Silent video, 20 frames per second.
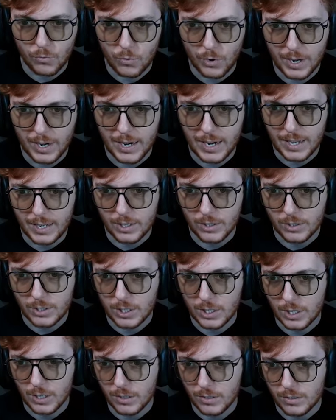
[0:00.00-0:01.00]
really good
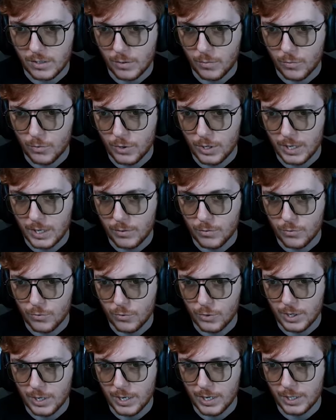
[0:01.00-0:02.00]
to use. I'm really,
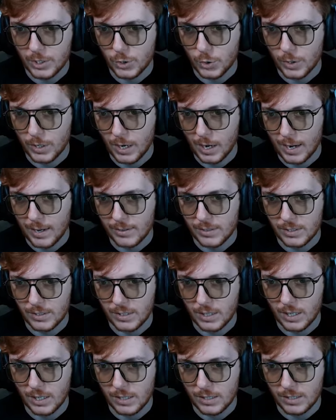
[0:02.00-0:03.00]
really enjoying Klaus's
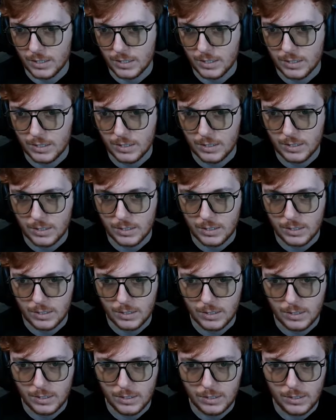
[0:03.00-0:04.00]
card.
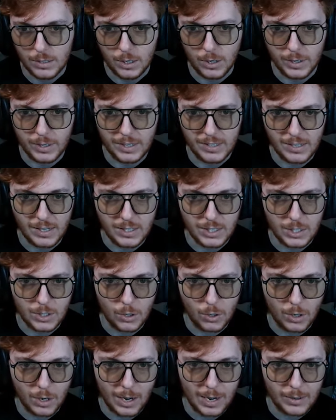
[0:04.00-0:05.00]
Oh, and he's actually
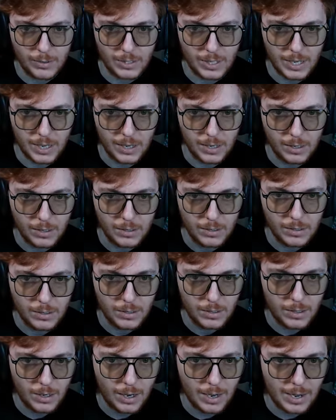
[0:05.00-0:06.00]
got Klaus here.
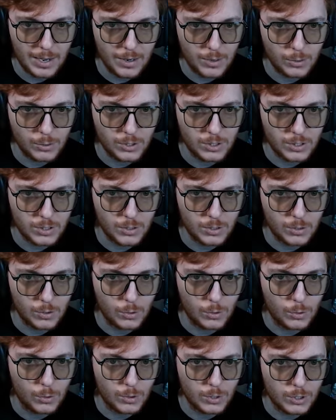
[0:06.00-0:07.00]
Klaus,
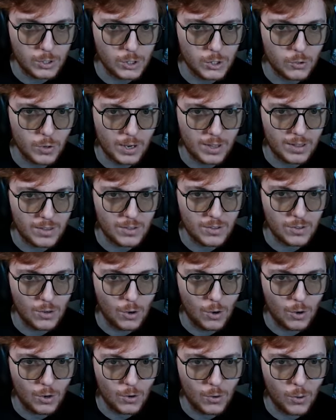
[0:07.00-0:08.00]
oh, the strength
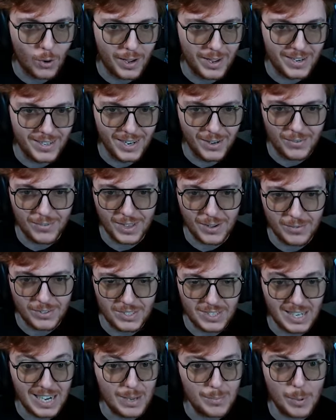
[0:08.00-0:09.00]
not quite enough there for
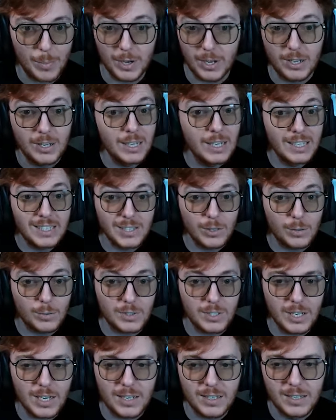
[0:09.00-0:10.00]
Saliba. But see what I'm
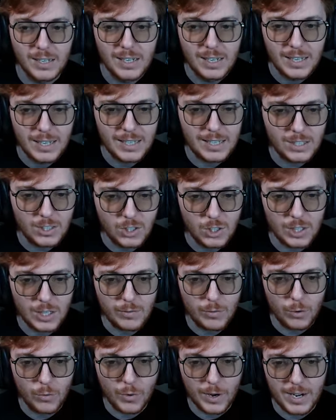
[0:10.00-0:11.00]
saying? His
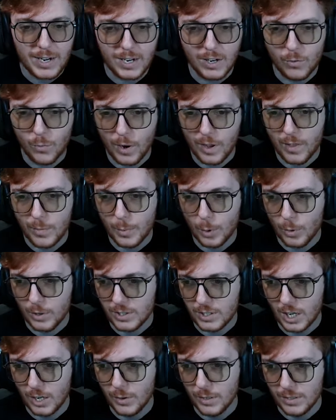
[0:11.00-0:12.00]
general reading of where the ball
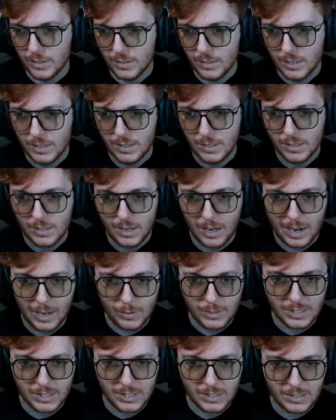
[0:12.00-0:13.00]
is going,
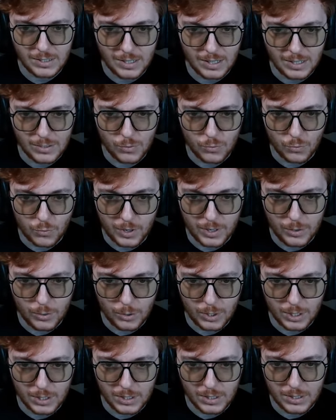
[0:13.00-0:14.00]
Klaus is, is real
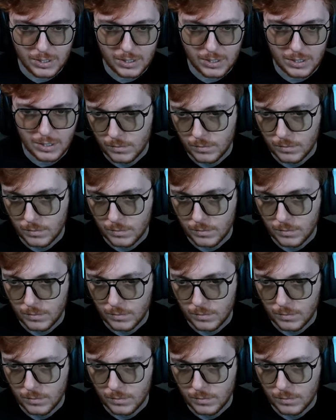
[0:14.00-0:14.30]
good.